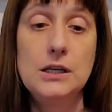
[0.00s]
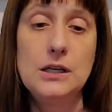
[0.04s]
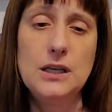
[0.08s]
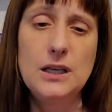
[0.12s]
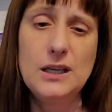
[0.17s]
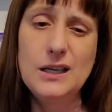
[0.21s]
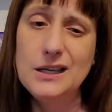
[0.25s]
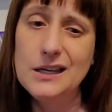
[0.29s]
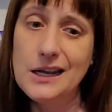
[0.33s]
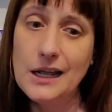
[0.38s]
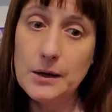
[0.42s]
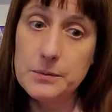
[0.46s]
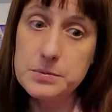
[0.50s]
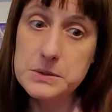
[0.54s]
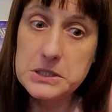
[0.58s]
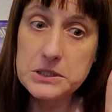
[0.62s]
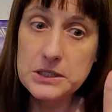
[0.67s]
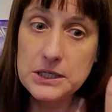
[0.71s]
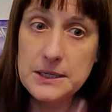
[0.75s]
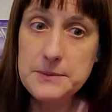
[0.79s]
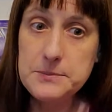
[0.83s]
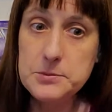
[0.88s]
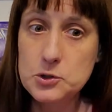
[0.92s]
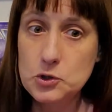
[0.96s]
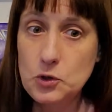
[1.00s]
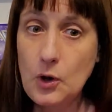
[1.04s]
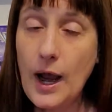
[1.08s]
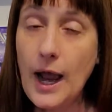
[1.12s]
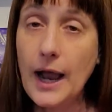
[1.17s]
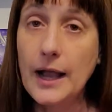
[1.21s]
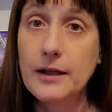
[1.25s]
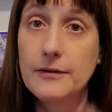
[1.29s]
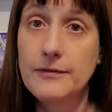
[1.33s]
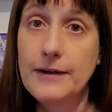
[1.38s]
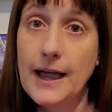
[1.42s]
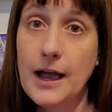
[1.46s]
it helps you keep
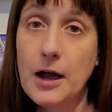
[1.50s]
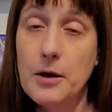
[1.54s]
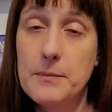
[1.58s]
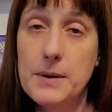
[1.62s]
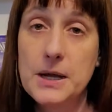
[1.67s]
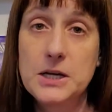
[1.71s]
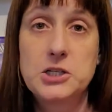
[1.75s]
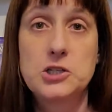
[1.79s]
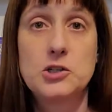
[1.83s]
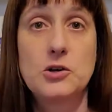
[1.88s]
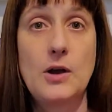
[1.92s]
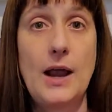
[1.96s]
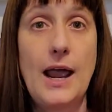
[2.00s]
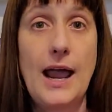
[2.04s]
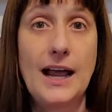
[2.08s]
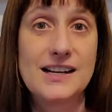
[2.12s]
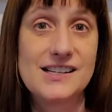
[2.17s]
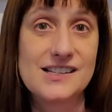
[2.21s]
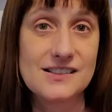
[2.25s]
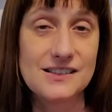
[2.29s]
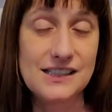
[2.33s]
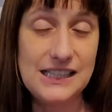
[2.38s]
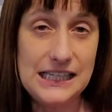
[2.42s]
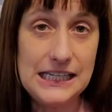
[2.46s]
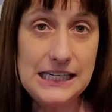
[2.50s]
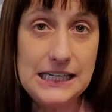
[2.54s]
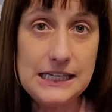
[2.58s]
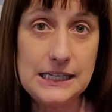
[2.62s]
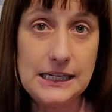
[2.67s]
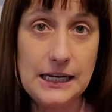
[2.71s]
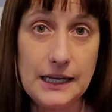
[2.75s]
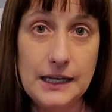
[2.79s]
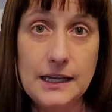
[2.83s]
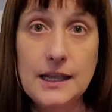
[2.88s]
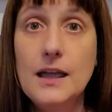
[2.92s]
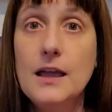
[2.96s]
track of how much you're actually
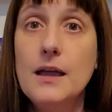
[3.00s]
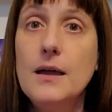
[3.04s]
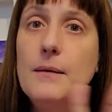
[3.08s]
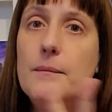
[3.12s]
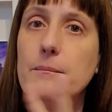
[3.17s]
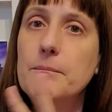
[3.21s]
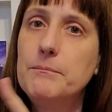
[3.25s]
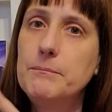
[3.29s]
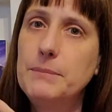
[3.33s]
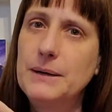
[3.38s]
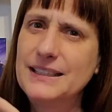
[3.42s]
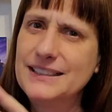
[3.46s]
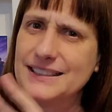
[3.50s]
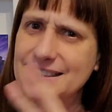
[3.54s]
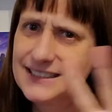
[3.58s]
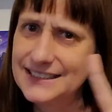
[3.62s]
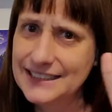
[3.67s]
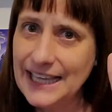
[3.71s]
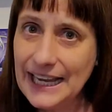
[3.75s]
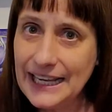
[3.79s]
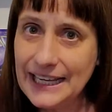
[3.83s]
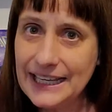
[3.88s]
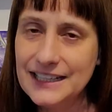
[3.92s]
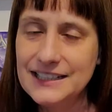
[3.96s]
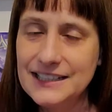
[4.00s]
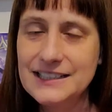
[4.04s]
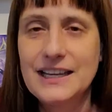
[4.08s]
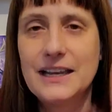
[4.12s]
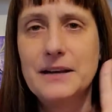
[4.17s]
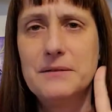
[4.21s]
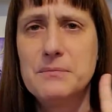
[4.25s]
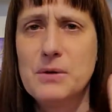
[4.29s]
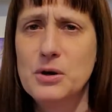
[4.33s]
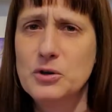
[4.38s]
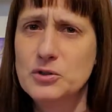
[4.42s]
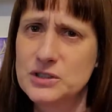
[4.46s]
eating. But second,
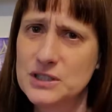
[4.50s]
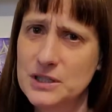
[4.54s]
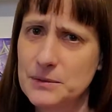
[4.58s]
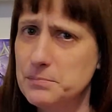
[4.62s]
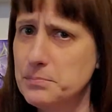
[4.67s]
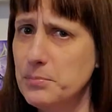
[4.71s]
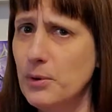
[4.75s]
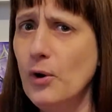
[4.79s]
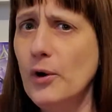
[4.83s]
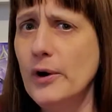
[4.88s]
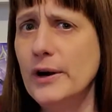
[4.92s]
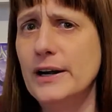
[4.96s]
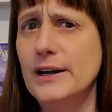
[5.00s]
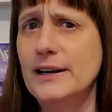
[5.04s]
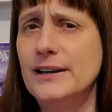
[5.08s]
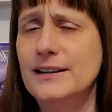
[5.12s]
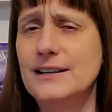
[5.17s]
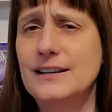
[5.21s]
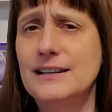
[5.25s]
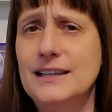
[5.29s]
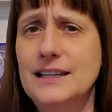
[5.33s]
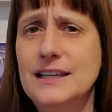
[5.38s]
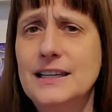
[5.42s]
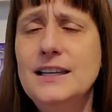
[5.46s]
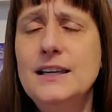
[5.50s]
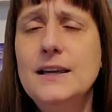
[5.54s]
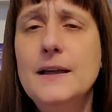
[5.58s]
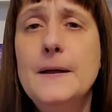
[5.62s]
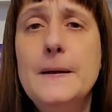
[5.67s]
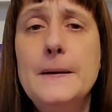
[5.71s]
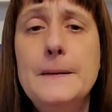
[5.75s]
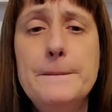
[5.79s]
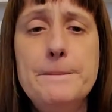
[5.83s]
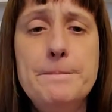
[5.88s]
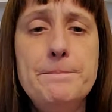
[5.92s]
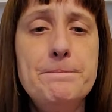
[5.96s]
and most importantly,
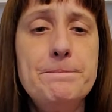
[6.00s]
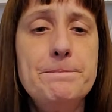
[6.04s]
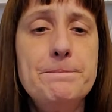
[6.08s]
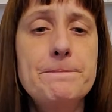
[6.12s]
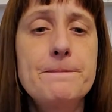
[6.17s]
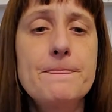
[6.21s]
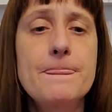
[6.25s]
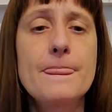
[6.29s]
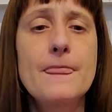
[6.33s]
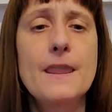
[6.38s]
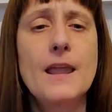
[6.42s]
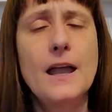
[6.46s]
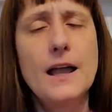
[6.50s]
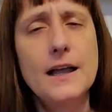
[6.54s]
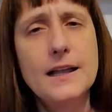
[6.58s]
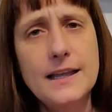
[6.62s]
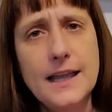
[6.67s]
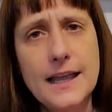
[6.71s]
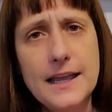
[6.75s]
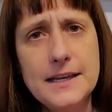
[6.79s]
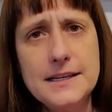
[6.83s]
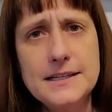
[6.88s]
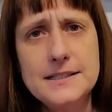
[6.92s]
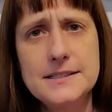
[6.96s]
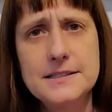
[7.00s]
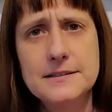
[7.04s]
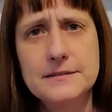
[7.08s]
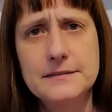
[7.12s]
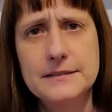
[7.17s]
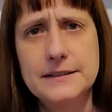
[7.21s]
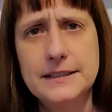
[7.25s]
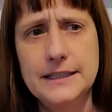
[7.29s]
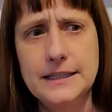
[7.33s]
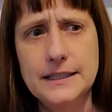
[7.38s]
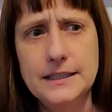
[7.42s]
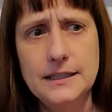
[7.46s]

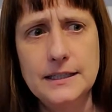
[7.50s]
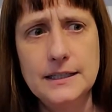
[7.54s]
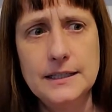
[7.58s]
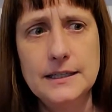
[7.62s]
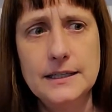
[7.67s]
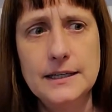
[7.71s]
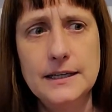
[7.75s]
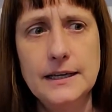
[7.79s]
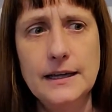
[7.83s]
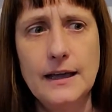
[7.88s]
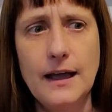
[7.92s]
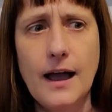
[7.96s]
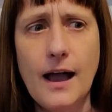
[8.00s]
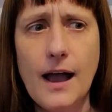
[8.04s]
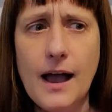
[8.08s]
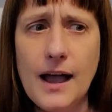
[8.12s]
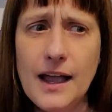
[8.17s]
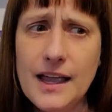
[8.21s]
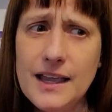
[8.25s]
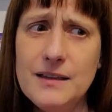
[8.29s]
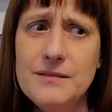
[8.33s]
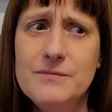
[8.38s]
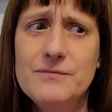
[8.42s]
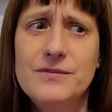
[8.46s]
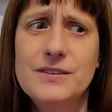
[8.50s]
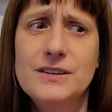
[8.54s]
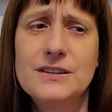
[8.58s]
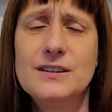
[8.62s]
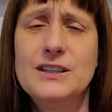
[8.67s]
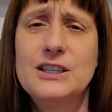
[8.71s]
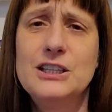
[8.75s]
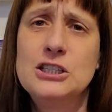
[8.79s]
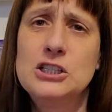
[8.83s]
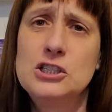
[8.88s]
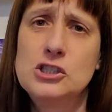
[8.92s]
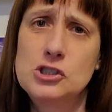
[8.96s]
occasionally I am
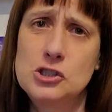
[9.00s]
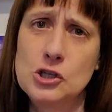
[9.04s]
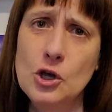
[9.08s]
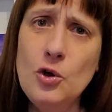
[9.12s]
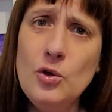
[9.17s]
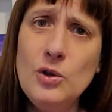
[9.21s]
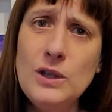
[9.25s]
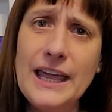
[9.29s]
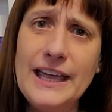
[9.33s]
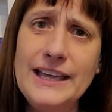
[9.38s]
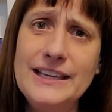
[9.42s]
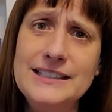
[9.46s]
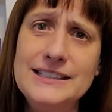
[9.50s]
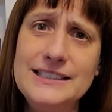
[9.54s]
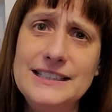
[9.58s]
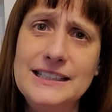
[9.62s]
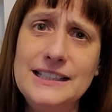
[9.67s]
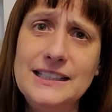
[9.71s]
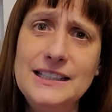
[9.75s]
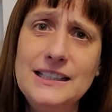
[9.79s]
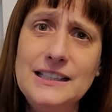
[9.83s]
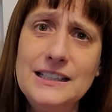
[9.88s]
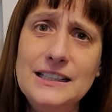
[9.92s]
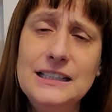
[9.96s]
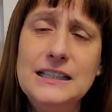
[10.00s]
feeling so lazy